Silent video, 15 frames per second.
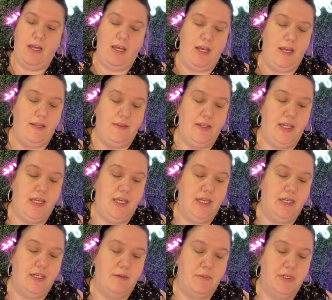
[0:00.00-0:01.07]
And
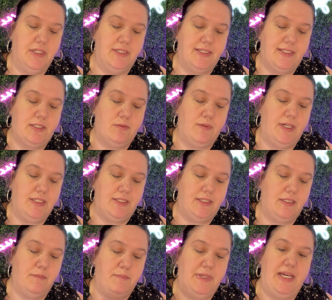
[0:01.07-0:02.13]
then I'm going to swatch
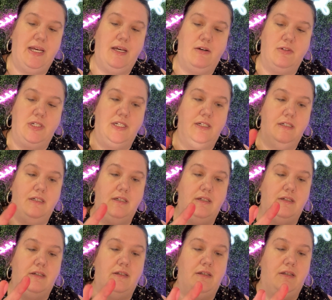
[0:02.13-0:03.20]
the powder.
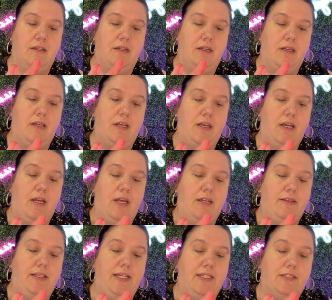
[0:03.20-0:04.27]

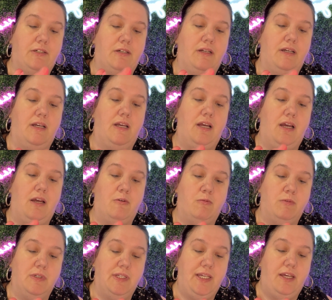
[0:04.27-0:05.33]
These are a
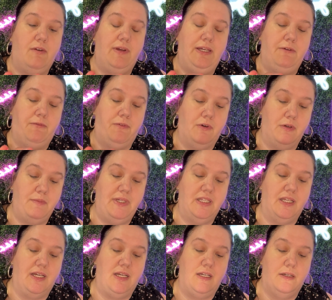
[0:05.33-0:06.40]
really great
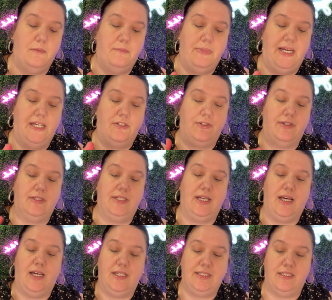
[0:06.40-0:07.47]
formula. Patrick
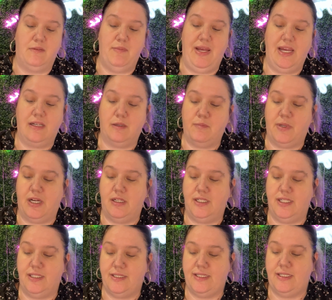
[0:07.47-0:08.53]
Ta is a makeup
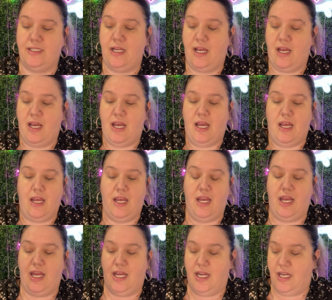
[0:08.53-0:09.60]
artist.
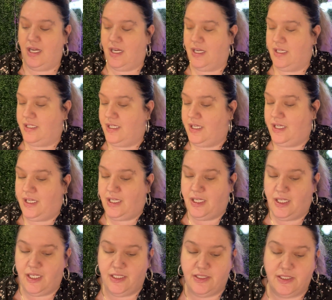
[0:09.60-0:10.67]
And
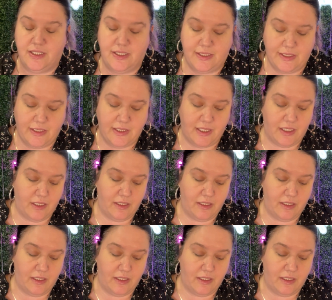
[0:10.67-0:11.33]
he just,